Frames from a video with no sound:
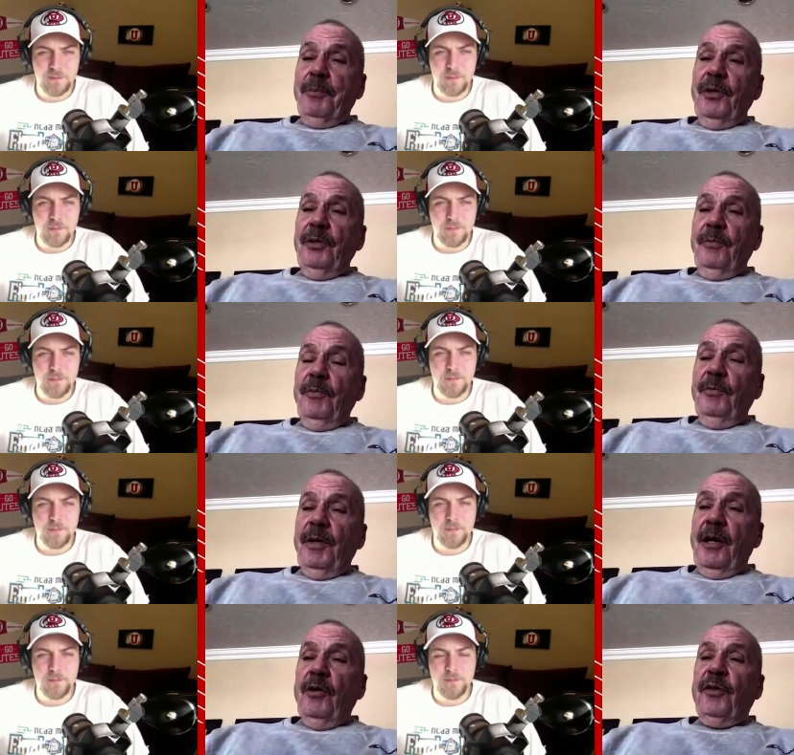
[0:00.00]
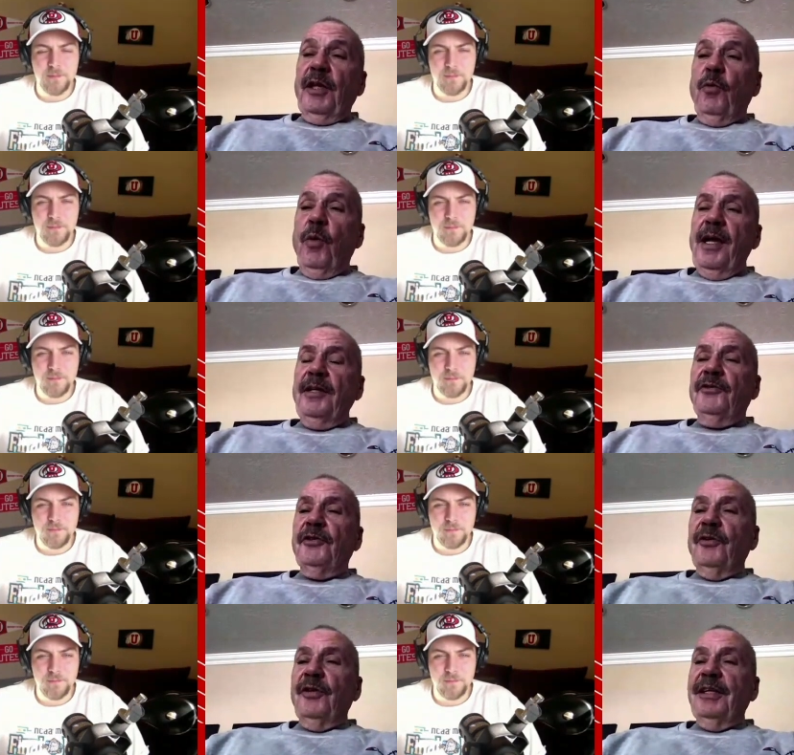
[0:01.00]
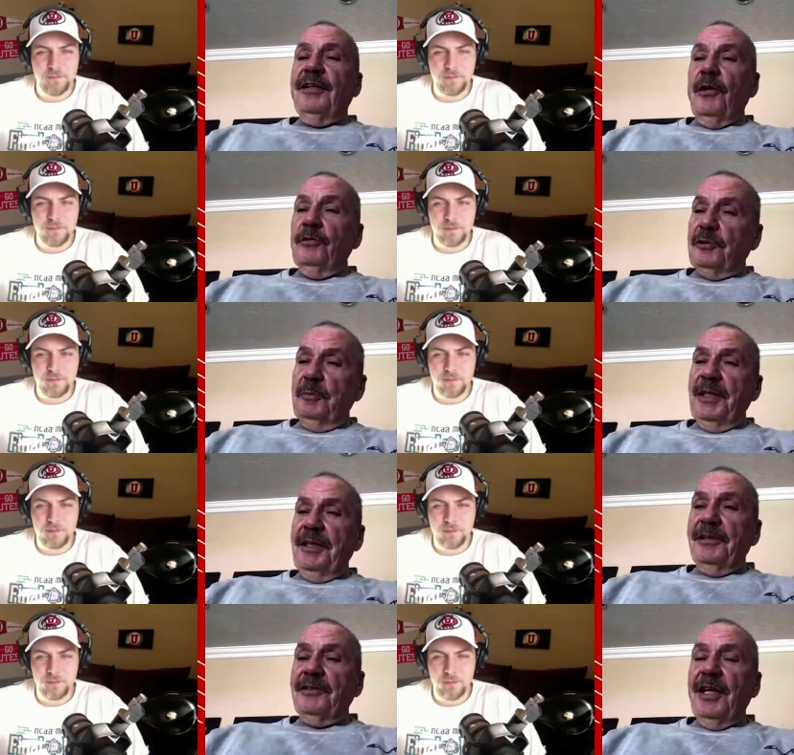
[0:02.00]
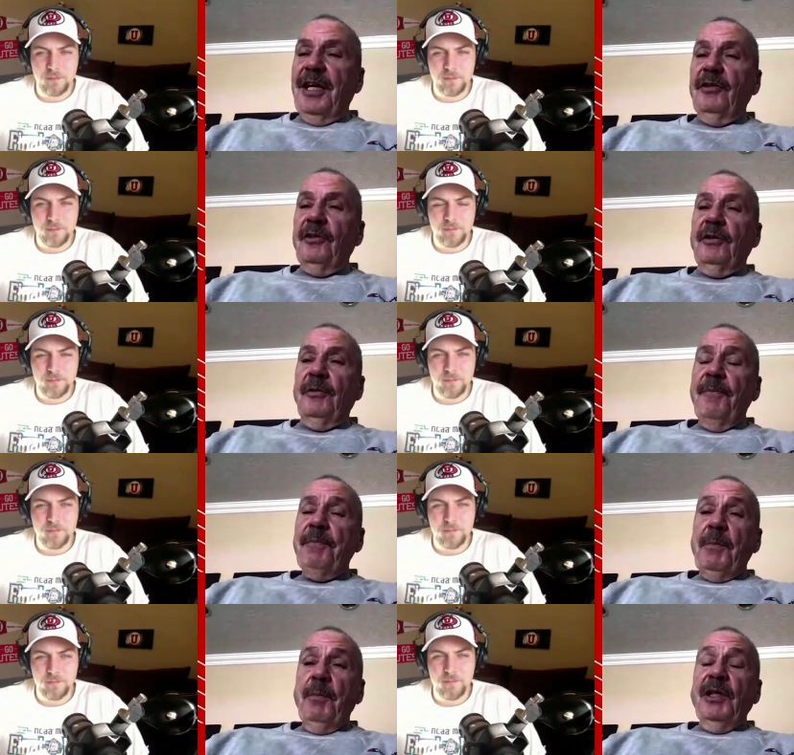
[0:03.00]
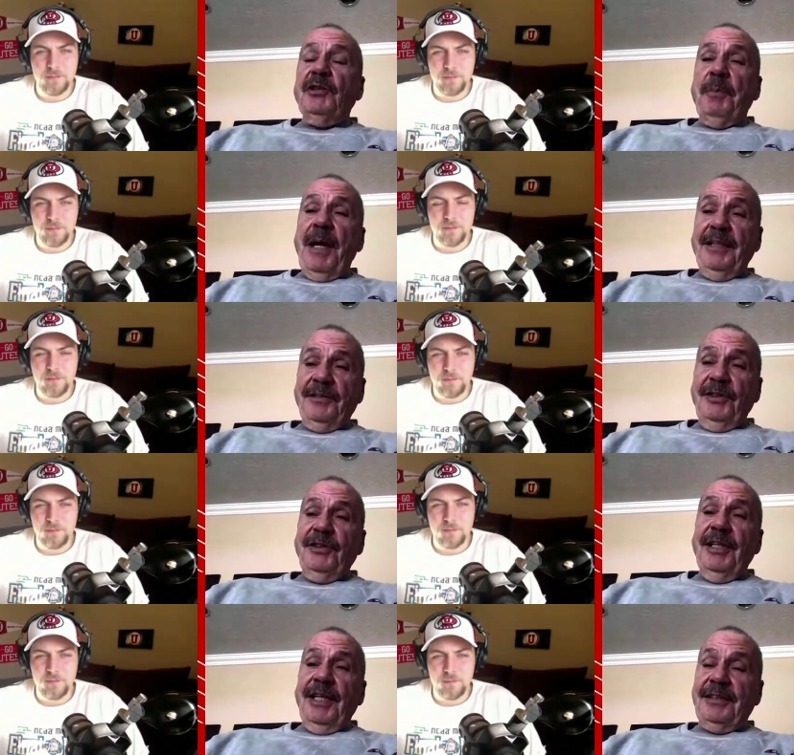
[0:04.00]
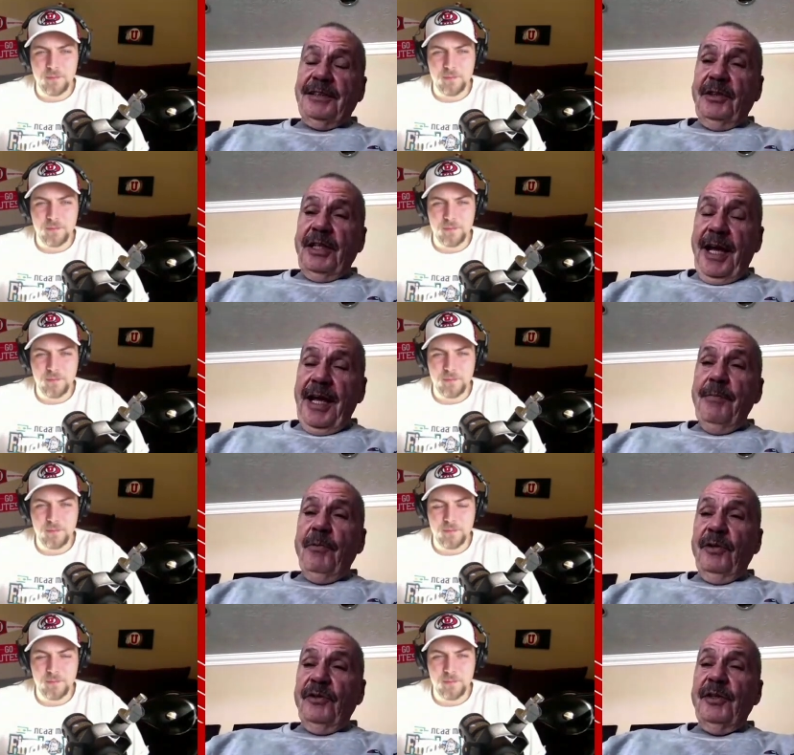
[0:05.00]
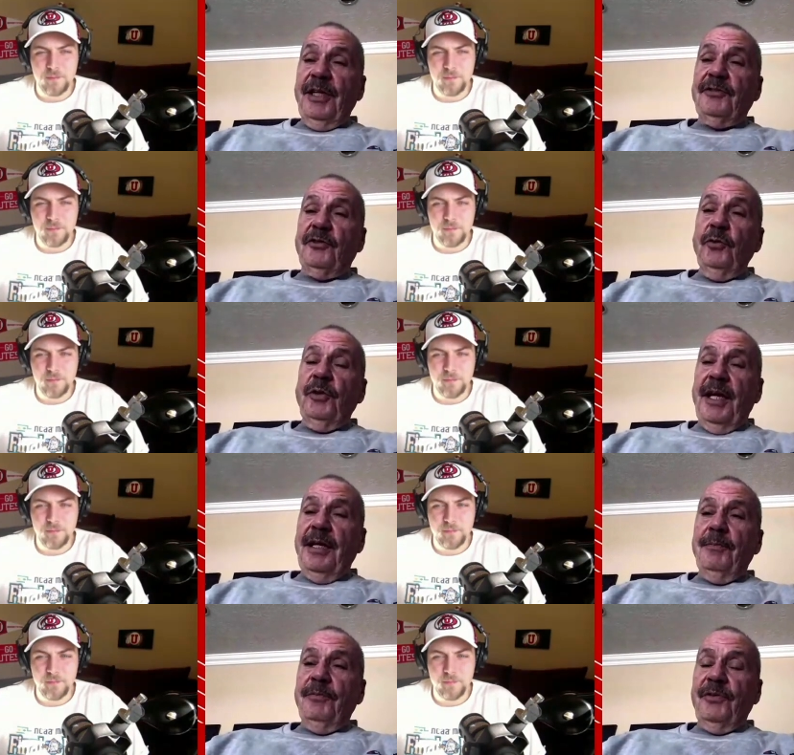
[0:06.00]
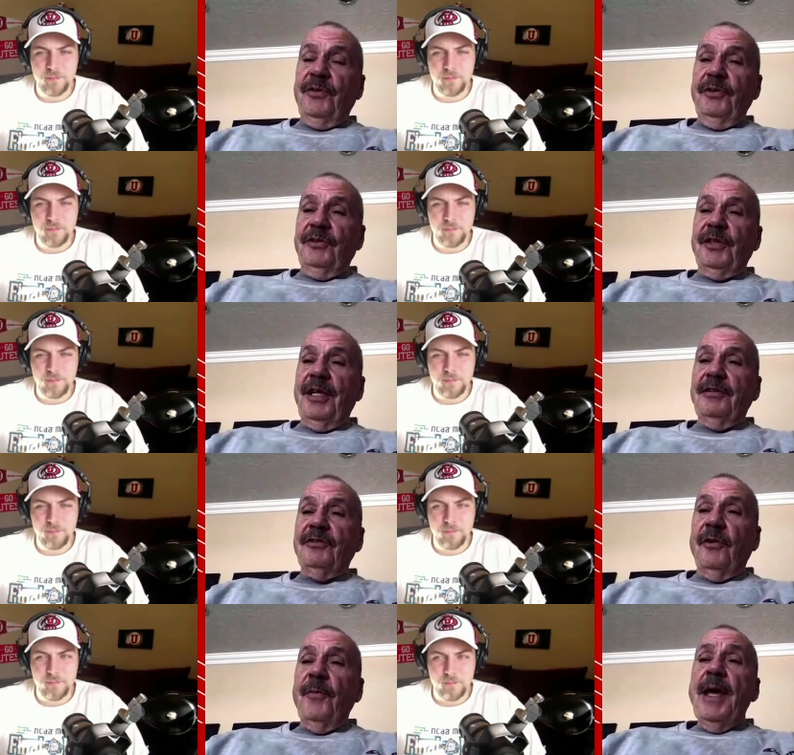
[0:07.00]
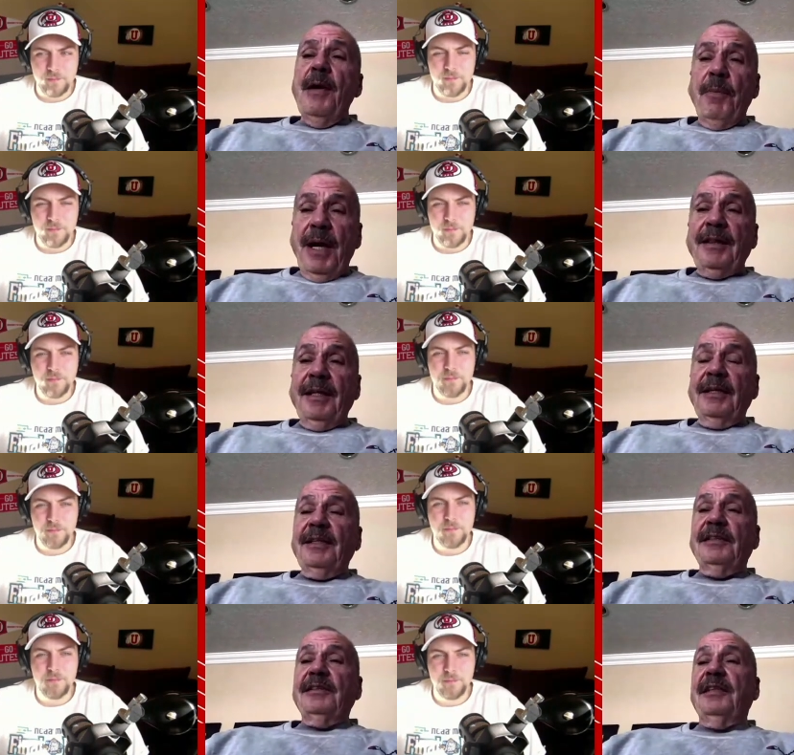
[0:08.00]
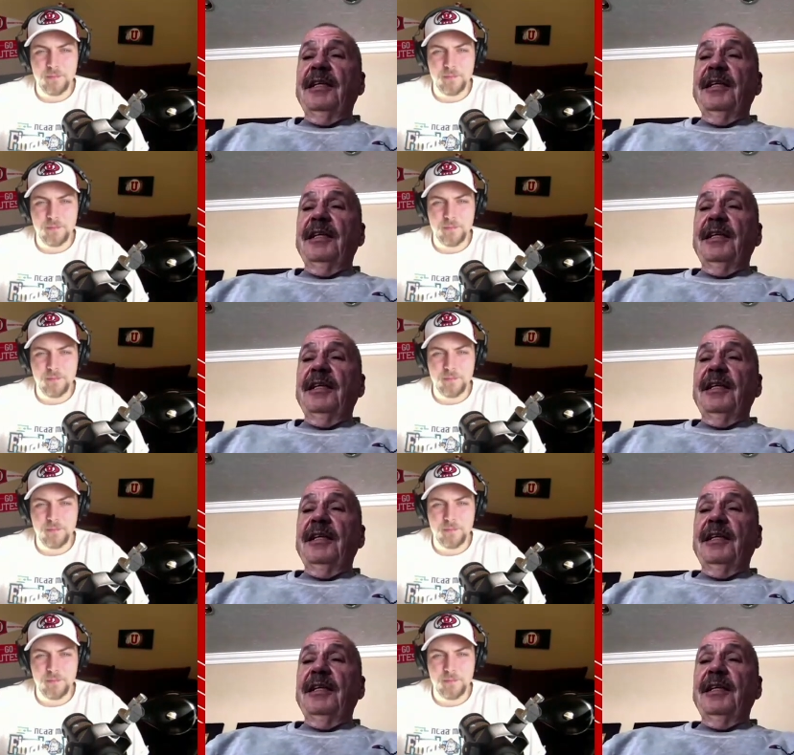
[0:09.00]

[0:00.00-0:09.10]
Speaker 1: kind of make a pretty healthy wager that Coach Smith is not looking much past this next game or this next two games set.